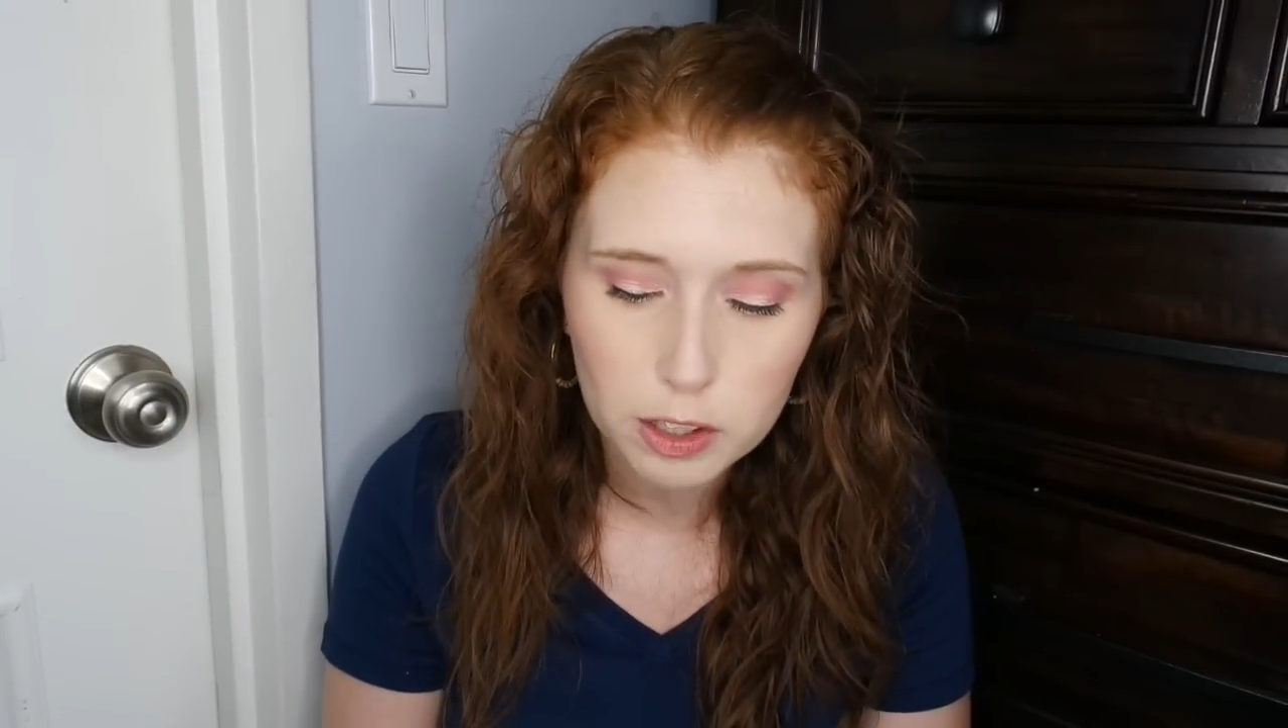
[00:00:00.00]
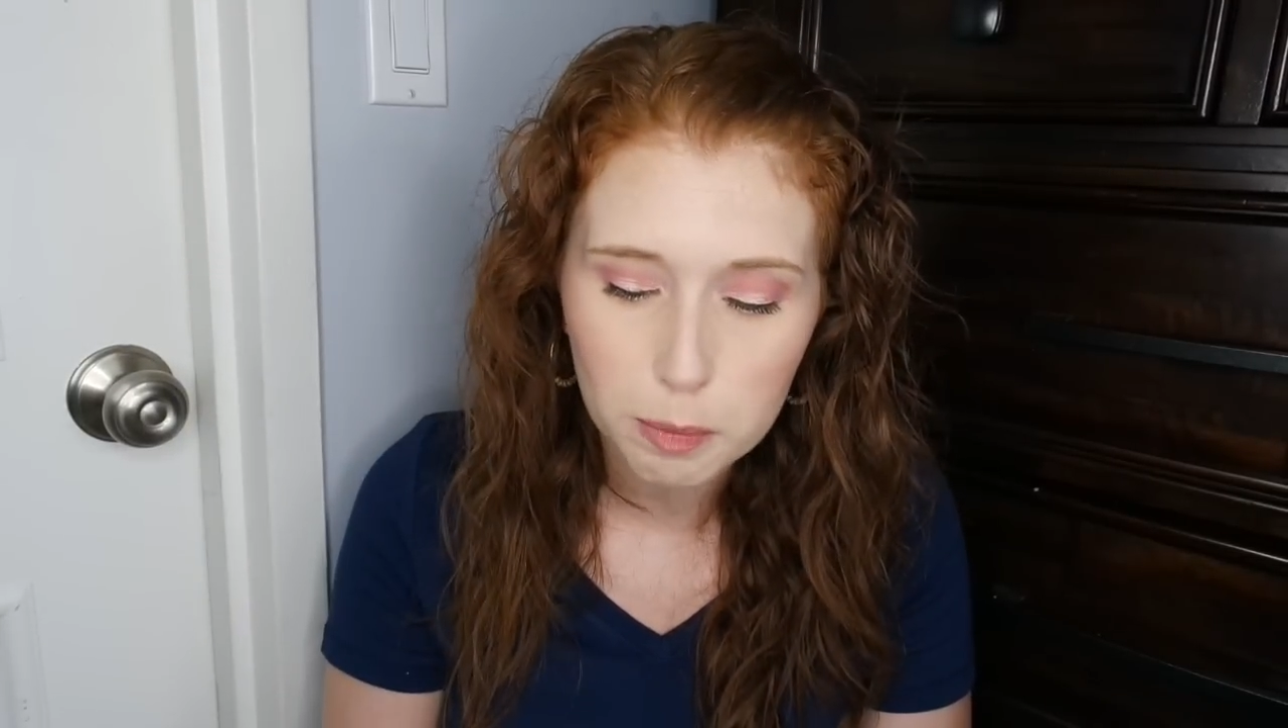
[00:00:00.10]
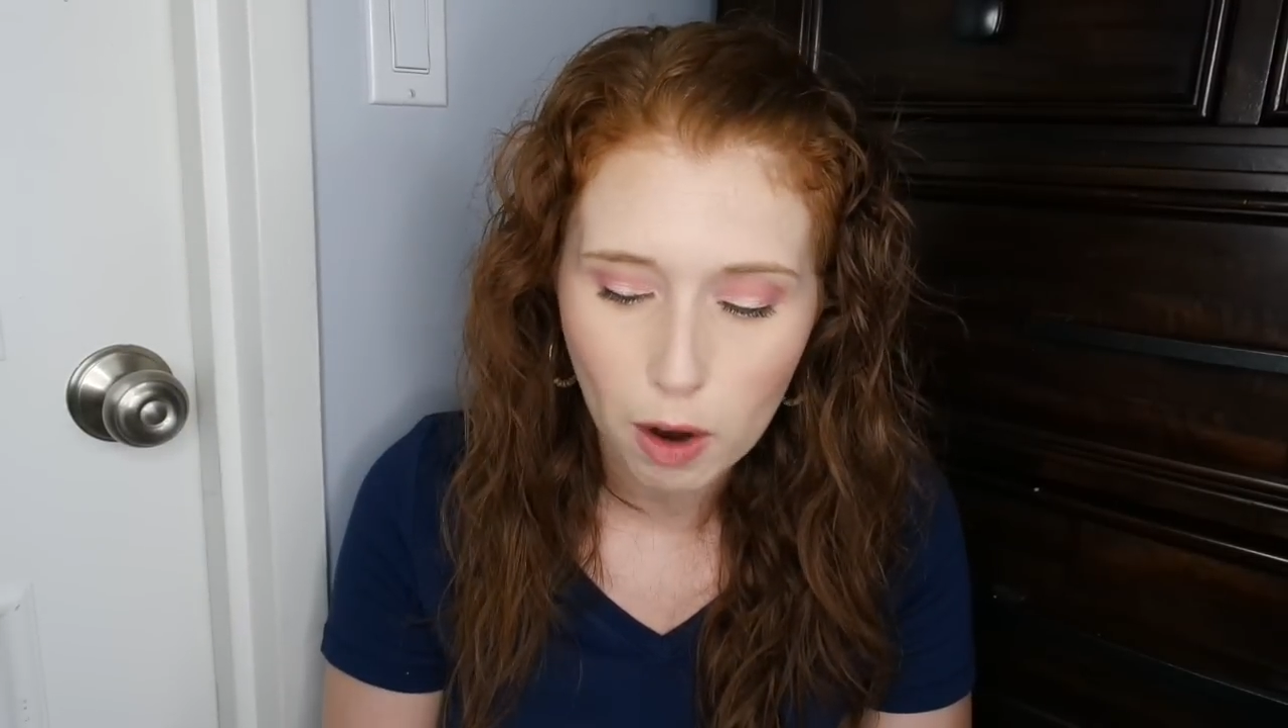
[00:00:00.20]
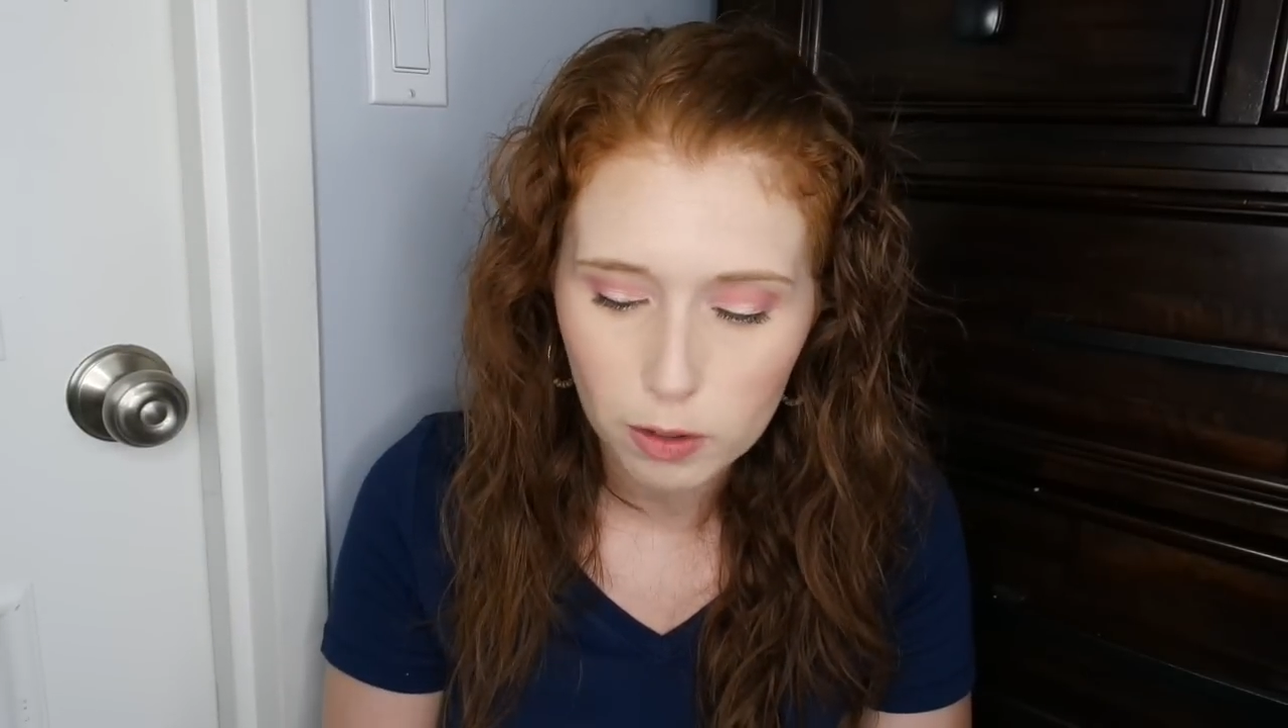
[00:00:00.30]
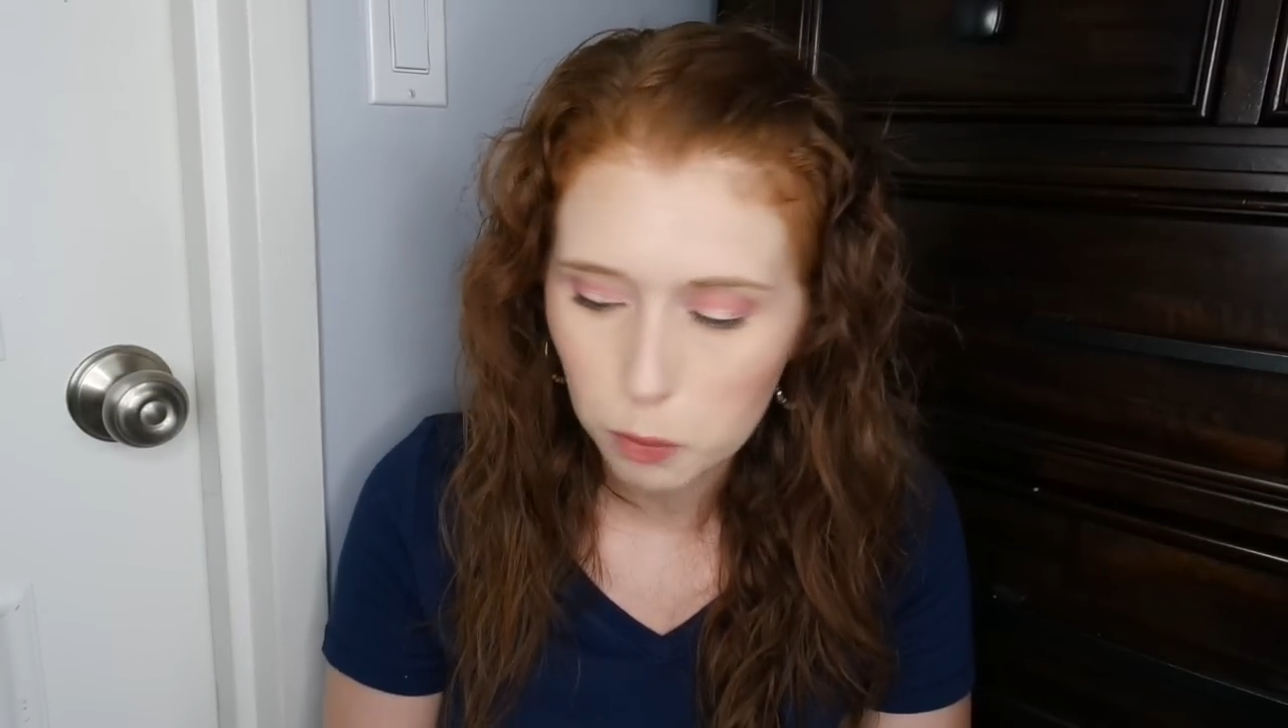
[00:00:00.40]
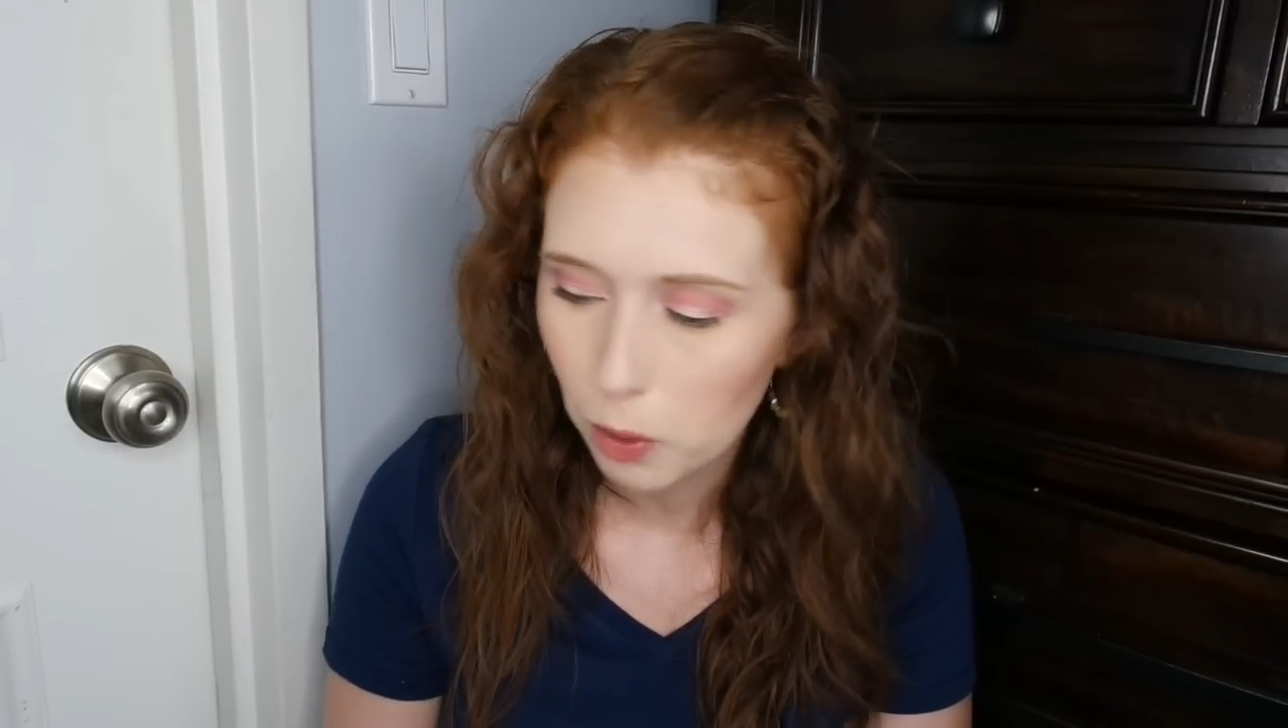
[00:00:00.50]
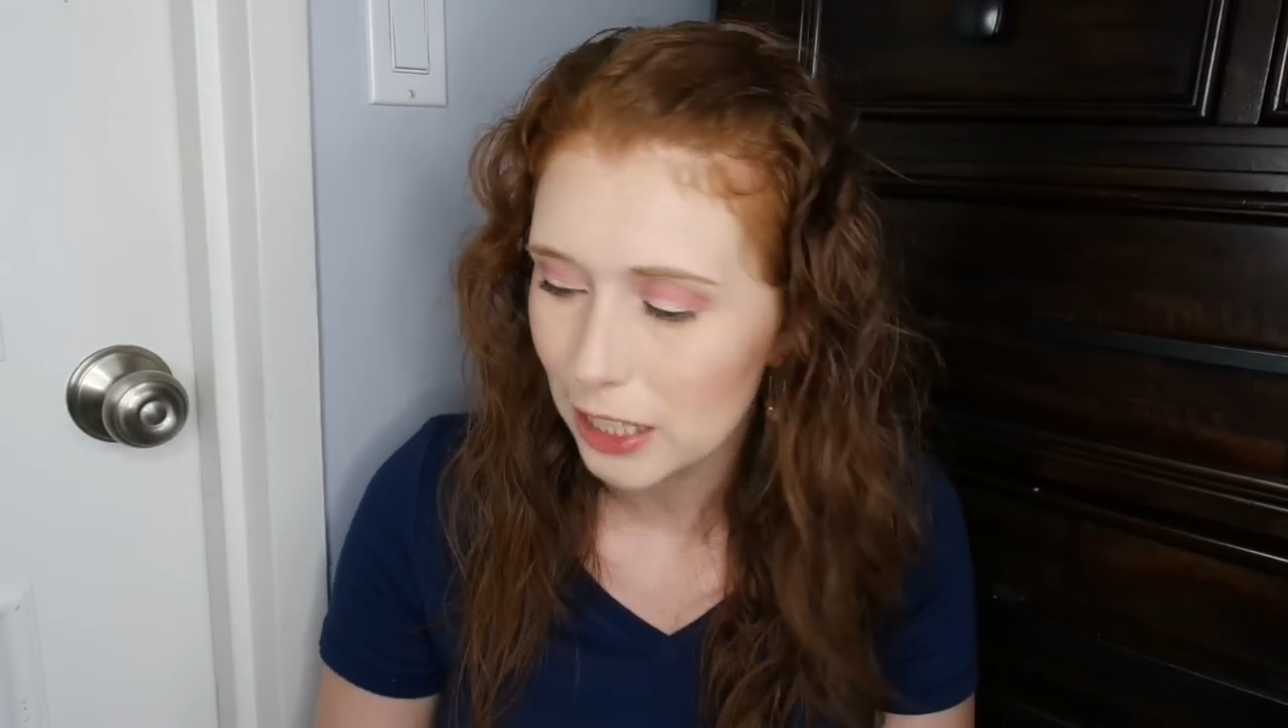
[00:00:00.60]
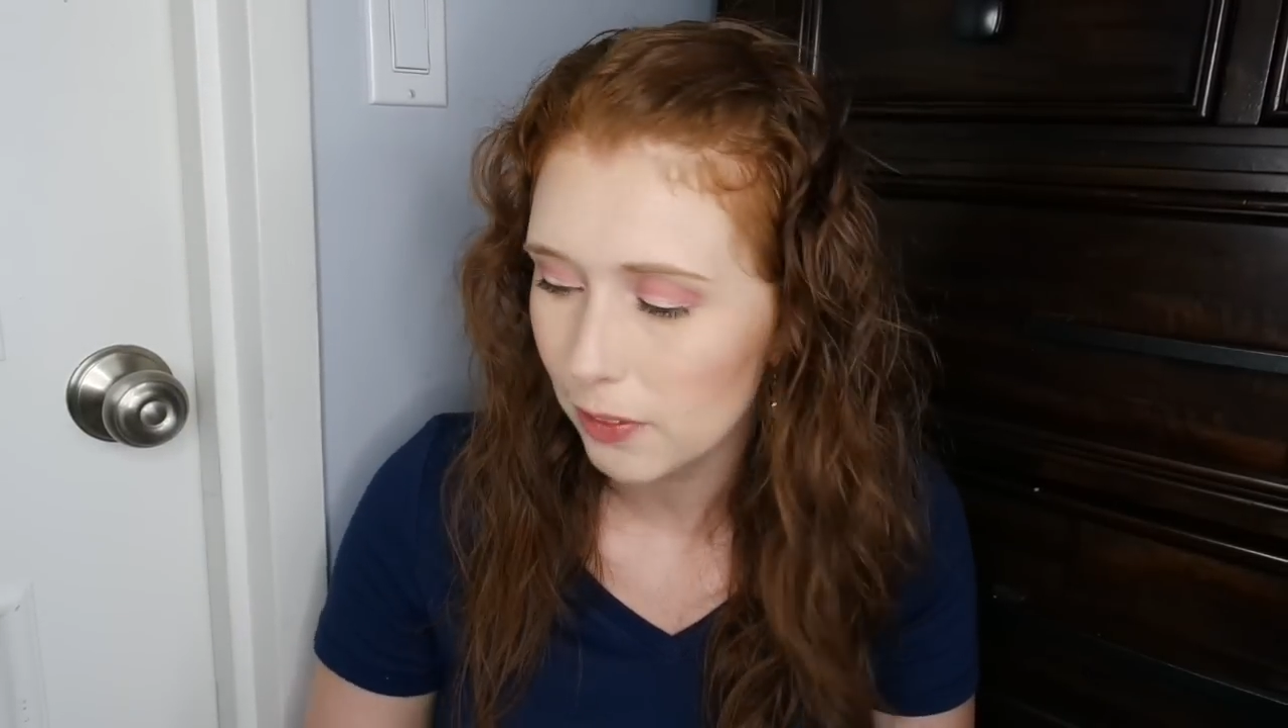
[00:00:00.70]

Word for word: smallest ones